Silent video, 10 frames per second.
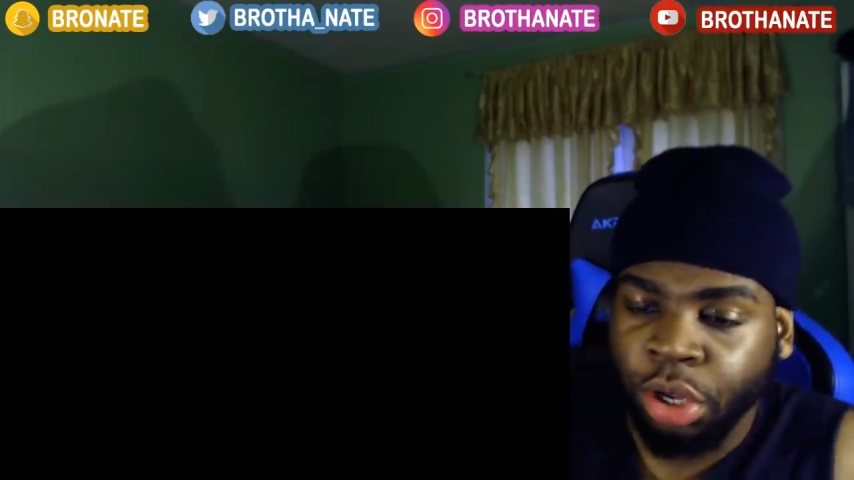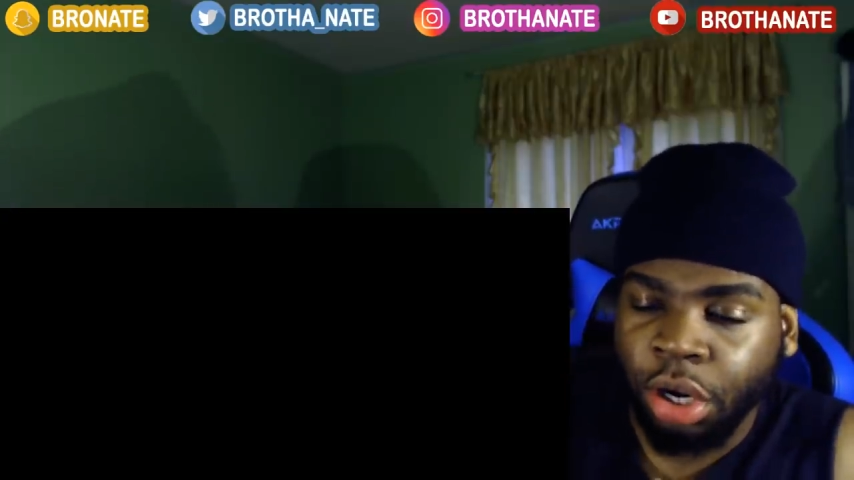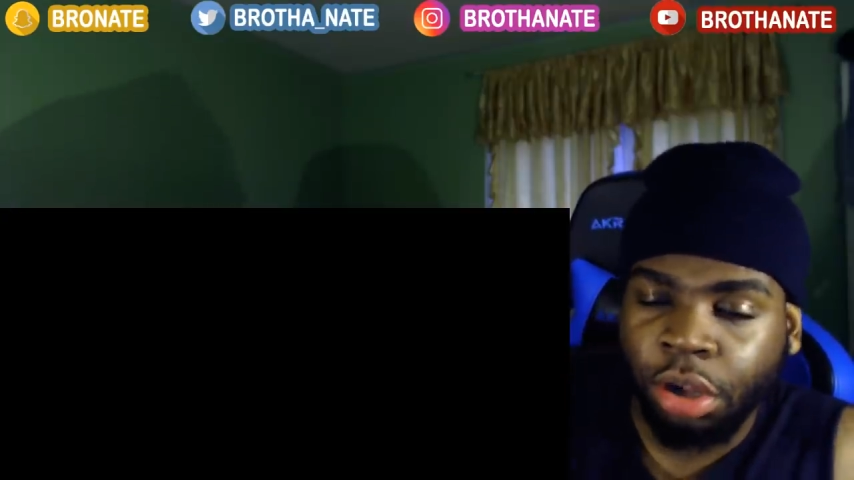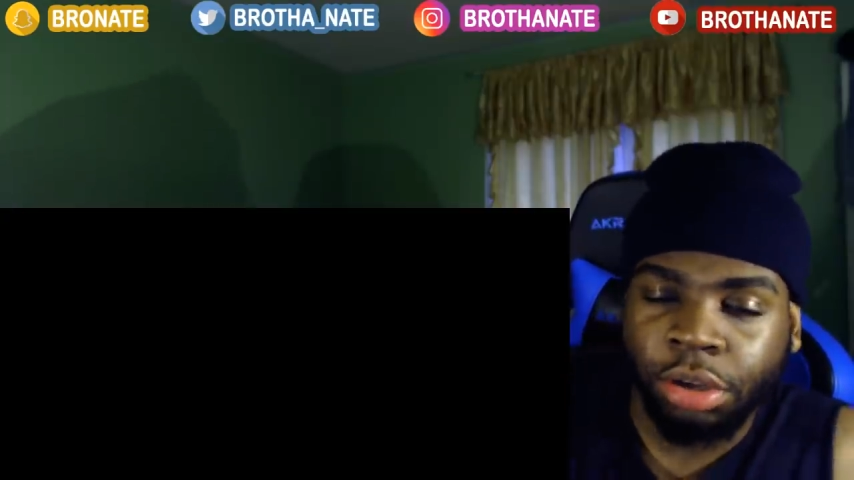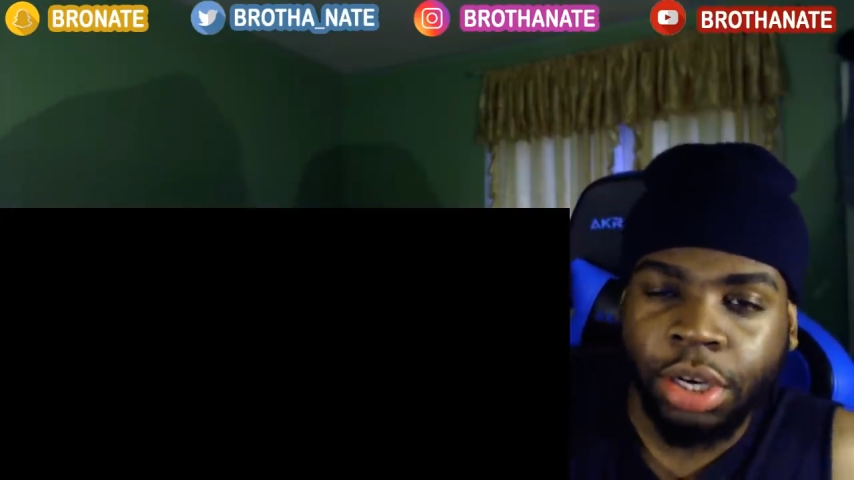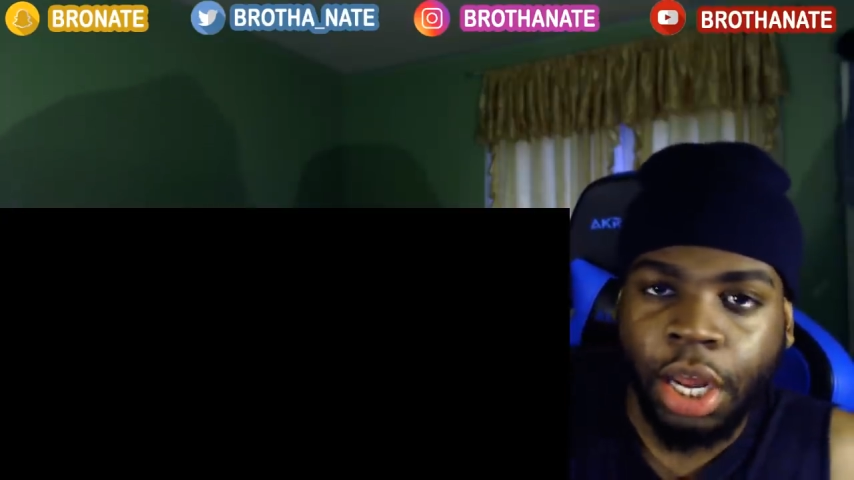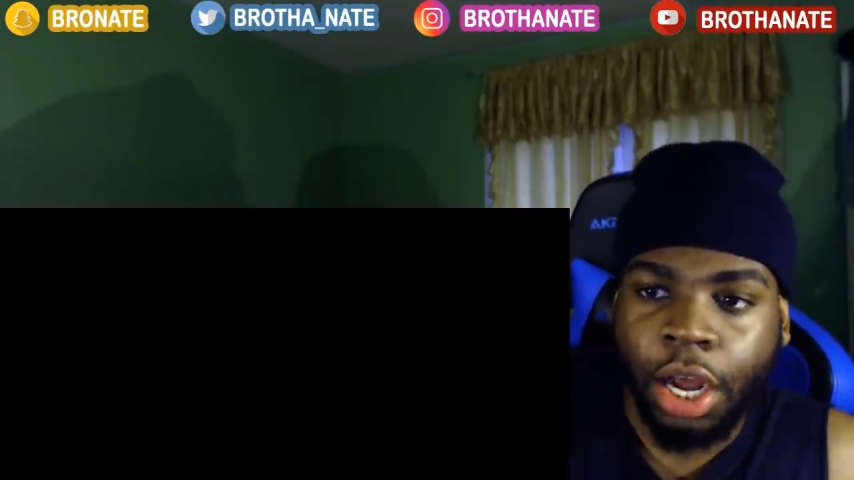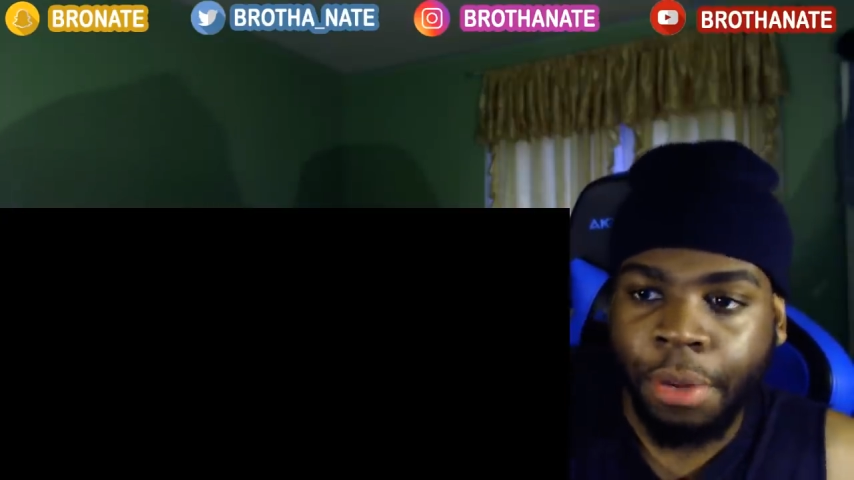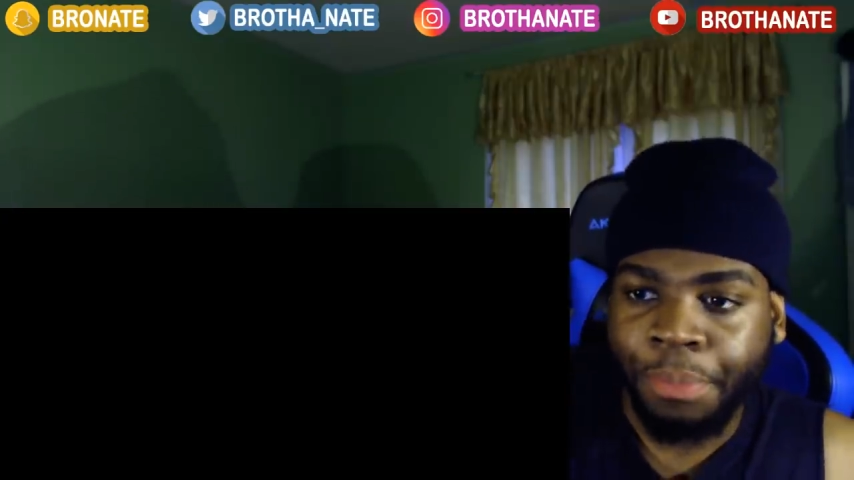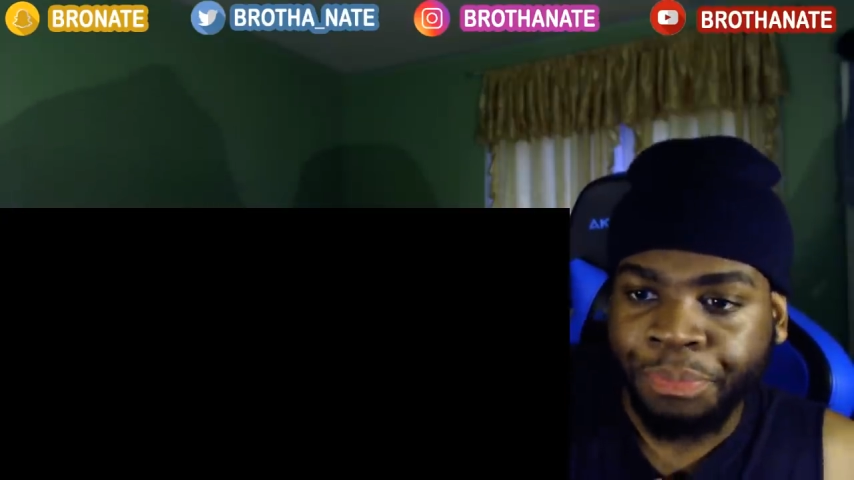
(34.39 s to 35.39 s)
They're called,
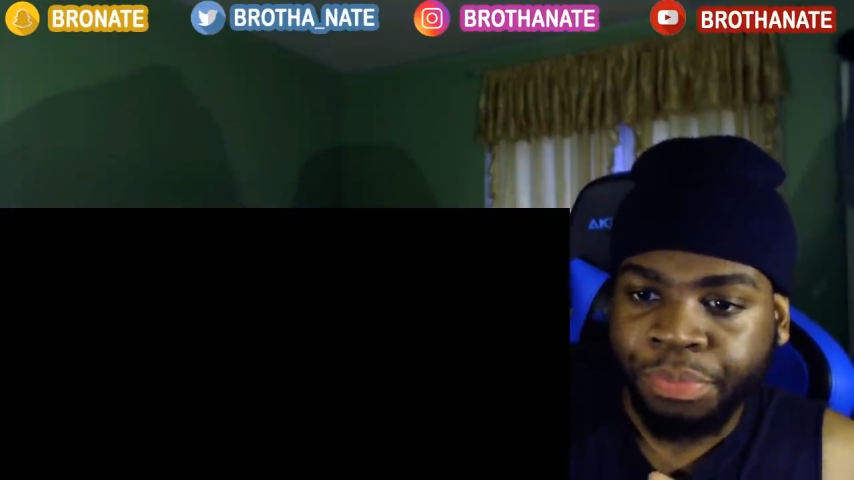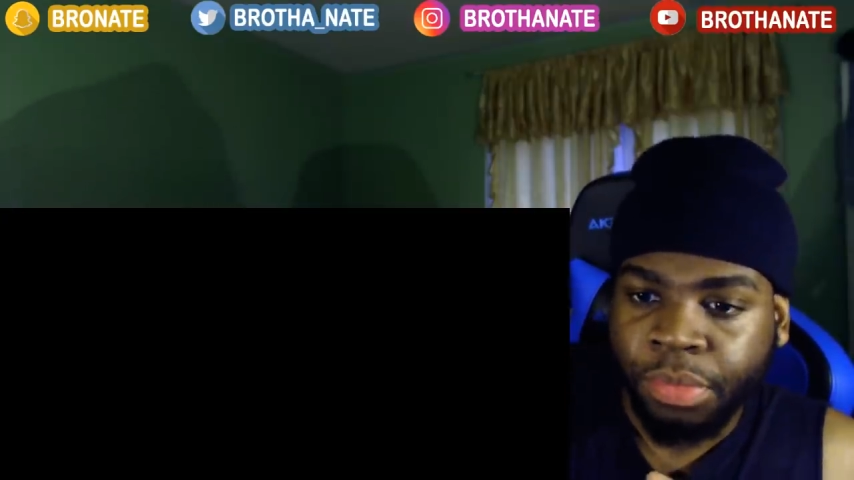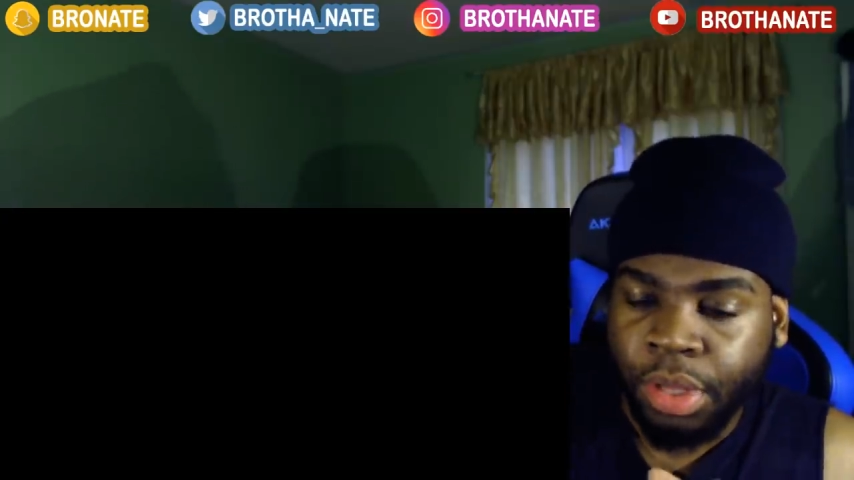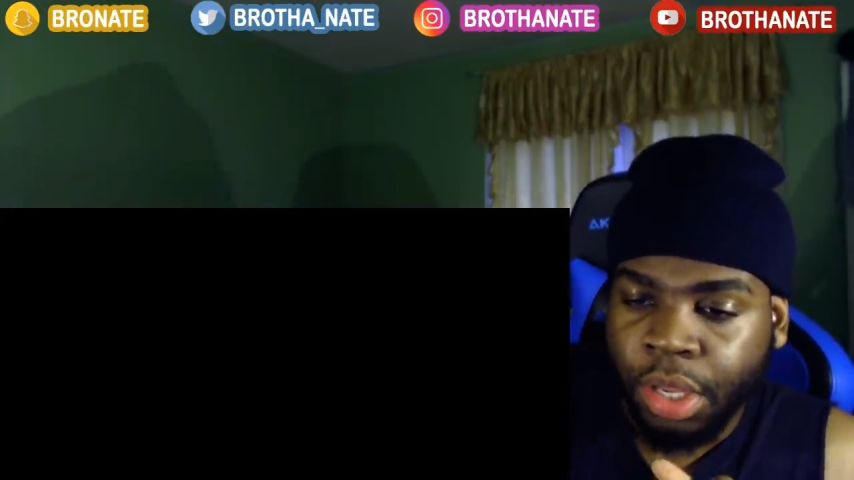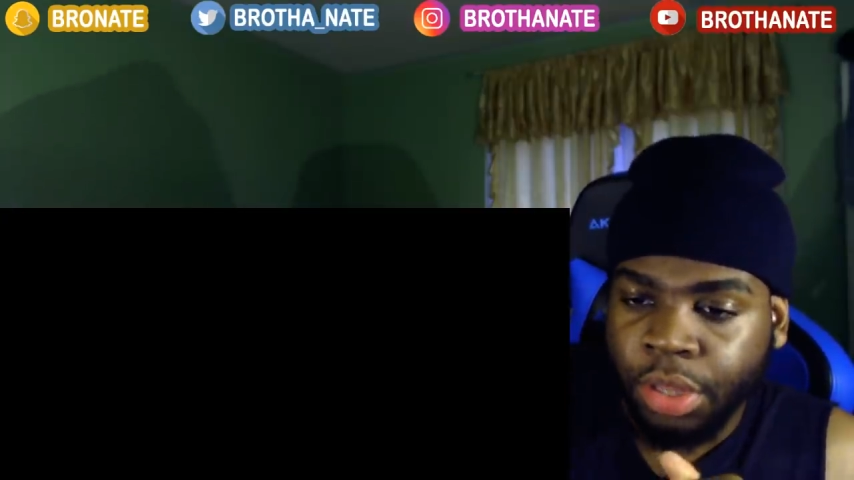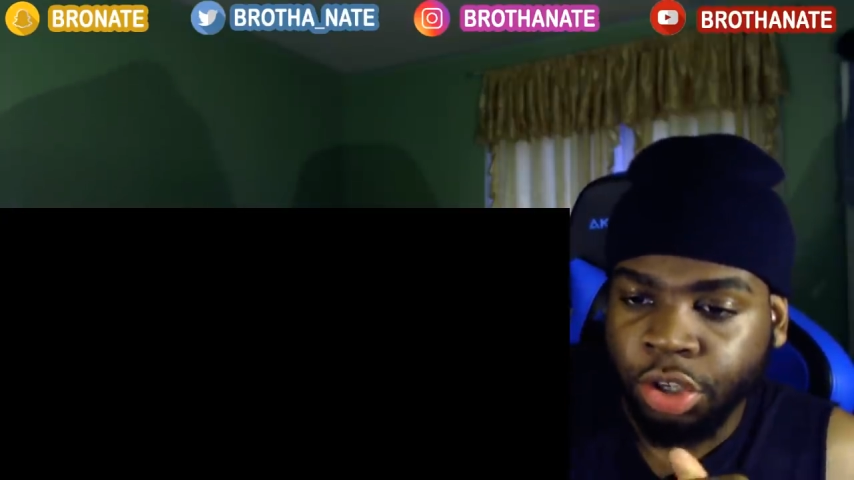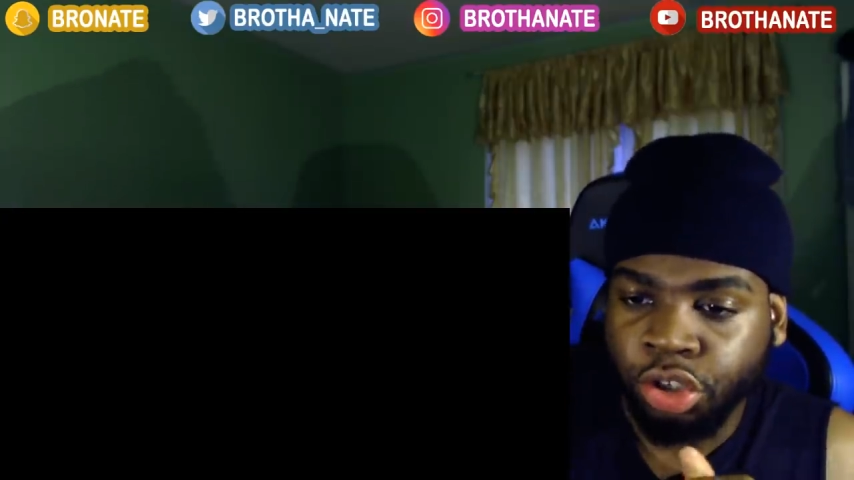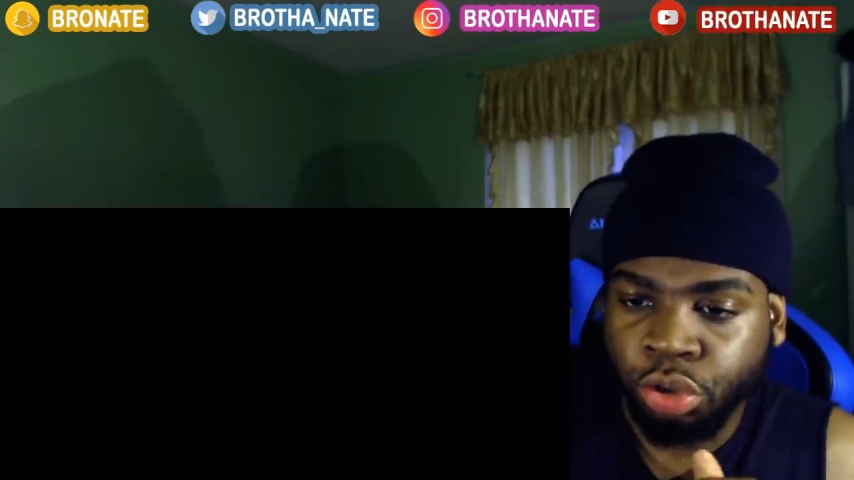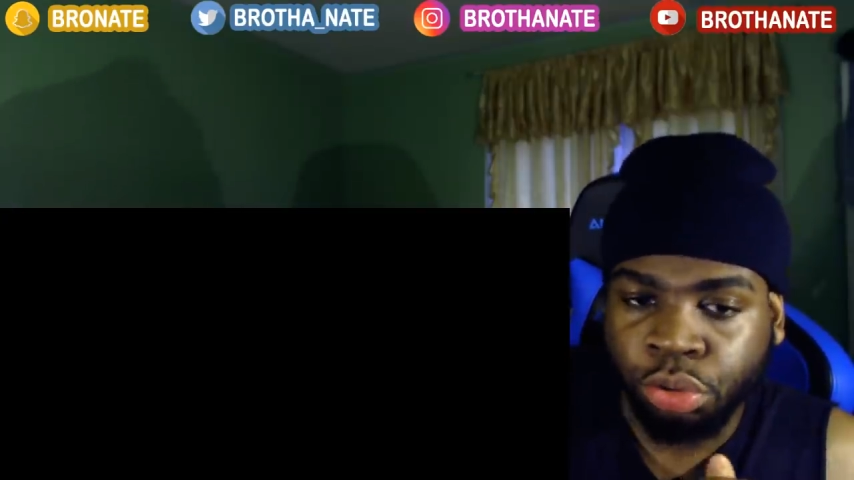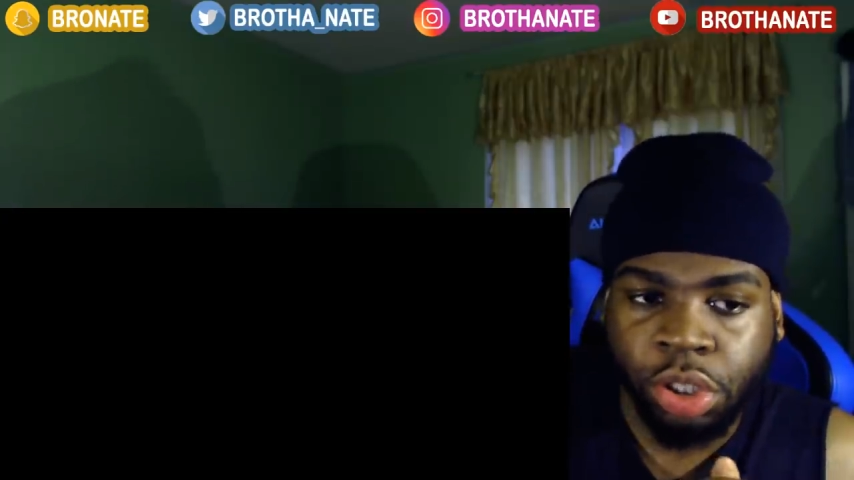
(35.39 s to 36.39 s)
the
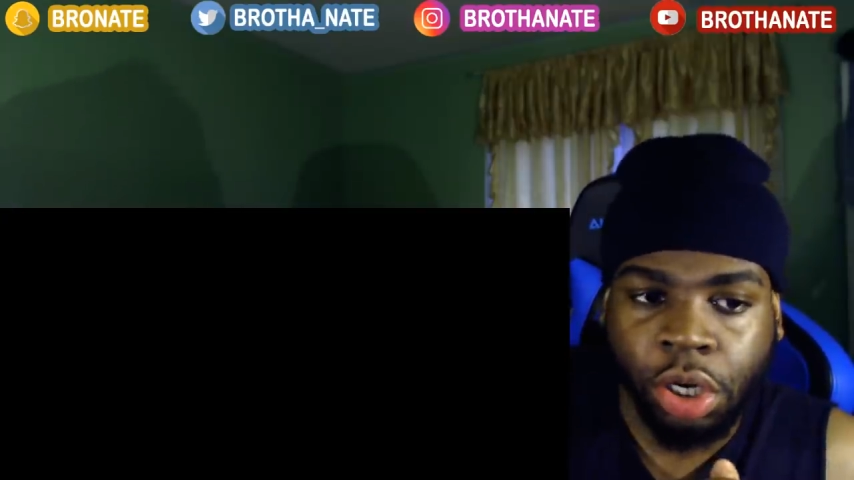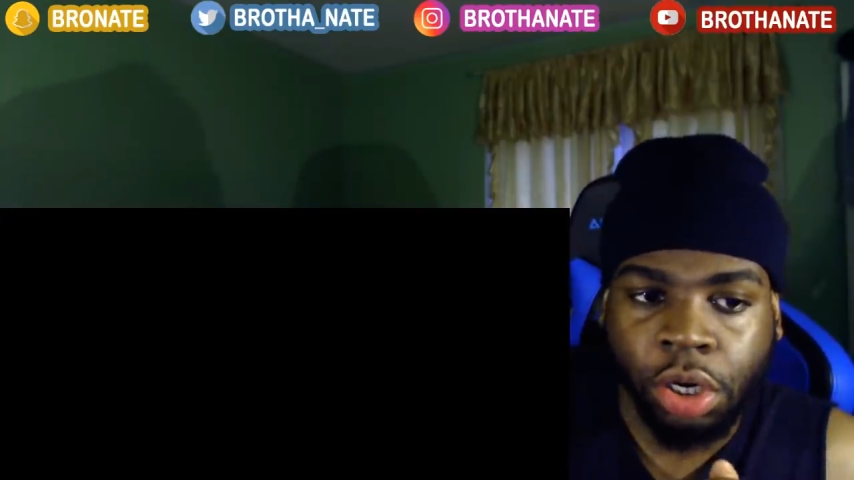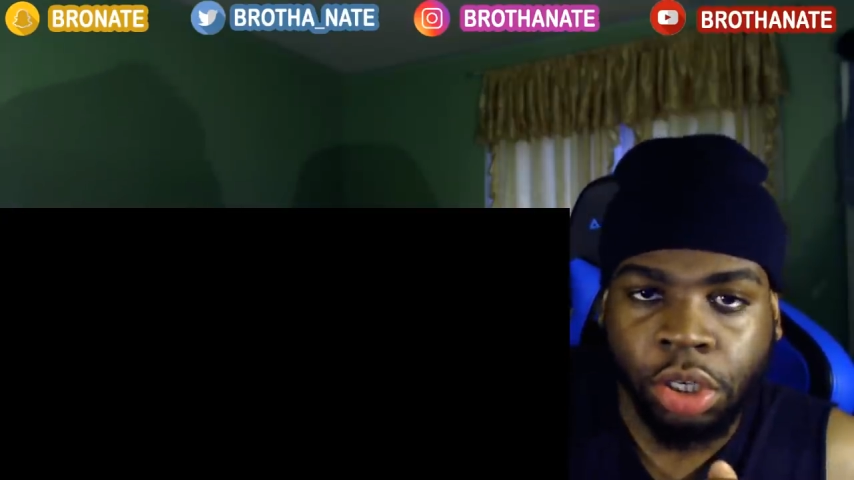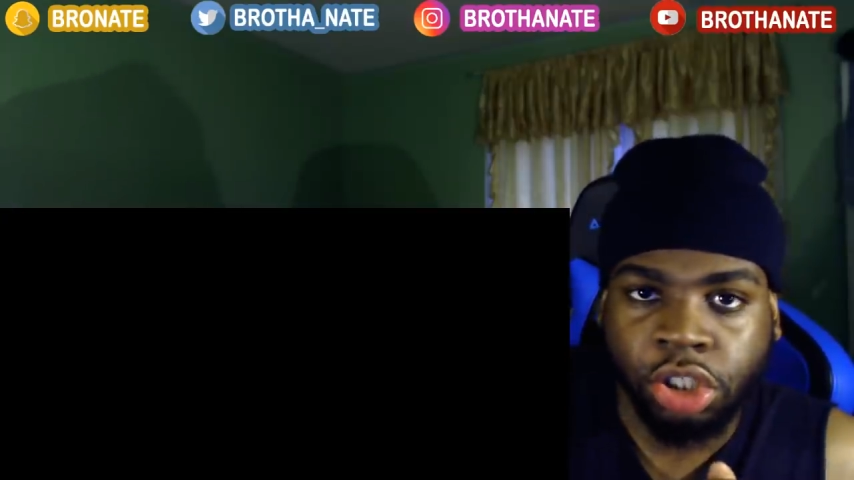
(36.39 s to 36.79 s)
shoes are